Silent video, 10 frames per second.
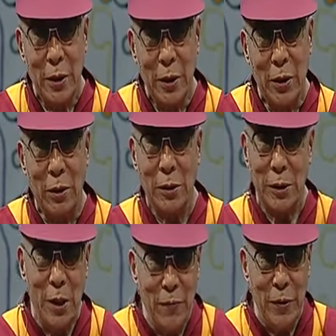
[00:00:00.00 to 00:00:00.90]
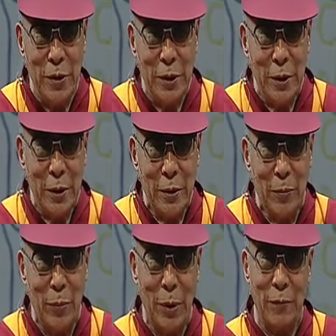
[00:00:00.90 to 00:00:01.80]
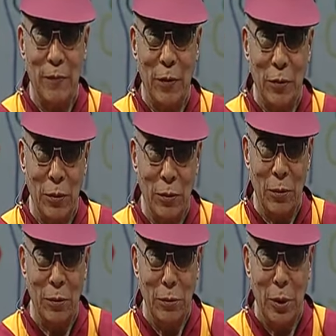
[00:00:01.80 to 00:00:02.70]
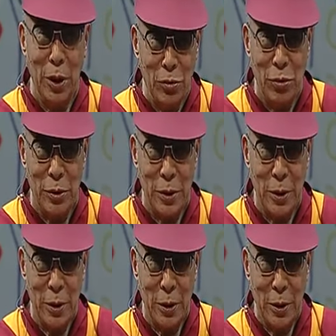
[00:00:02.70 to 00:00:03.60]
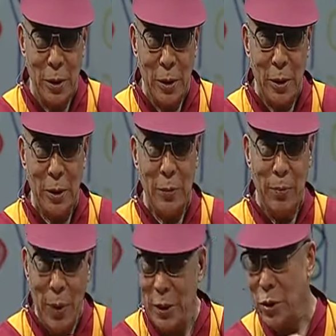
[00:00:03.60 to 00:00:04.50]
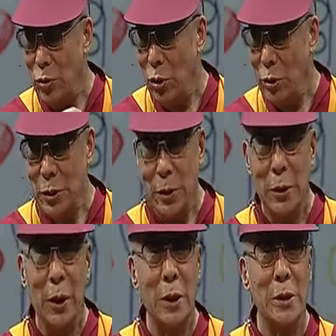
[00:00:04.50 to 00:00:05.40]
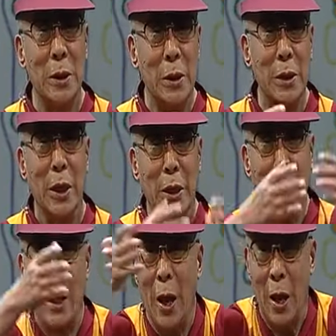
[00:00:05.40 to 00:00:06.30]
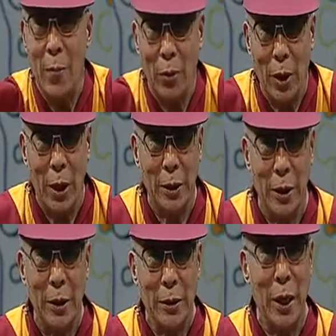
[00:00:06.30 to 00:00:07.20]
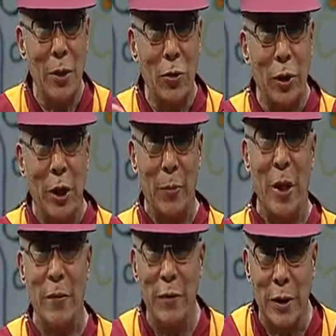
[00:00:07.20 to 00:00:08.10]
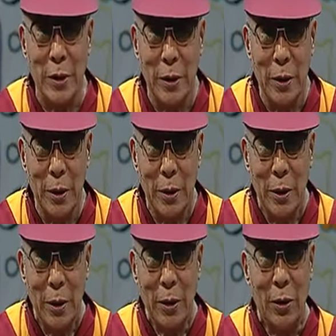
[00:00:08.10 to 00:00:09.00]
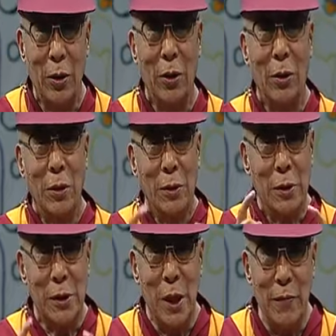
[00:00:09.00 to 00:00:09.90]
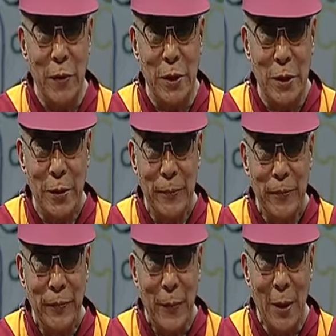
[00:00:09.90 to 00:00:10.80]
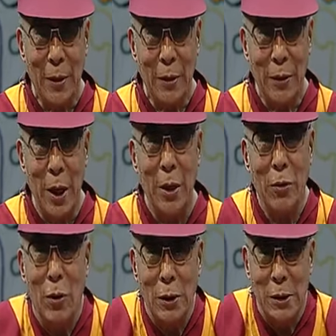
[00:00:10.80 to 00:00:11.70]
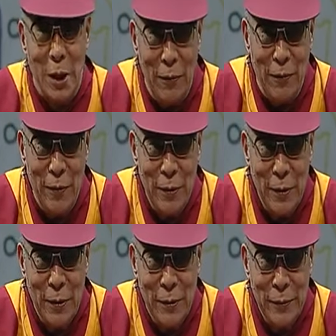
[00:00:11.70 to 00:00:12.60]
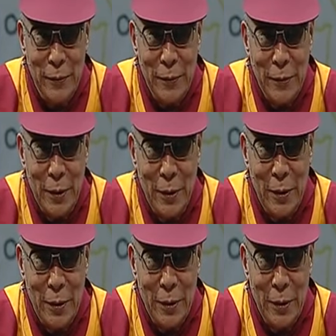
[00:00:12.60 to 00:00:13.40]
Oh, selfish, but for your own interest. The best source is taking care about other. Then you get a benefit. Oh, selfish, think oneself. Uh,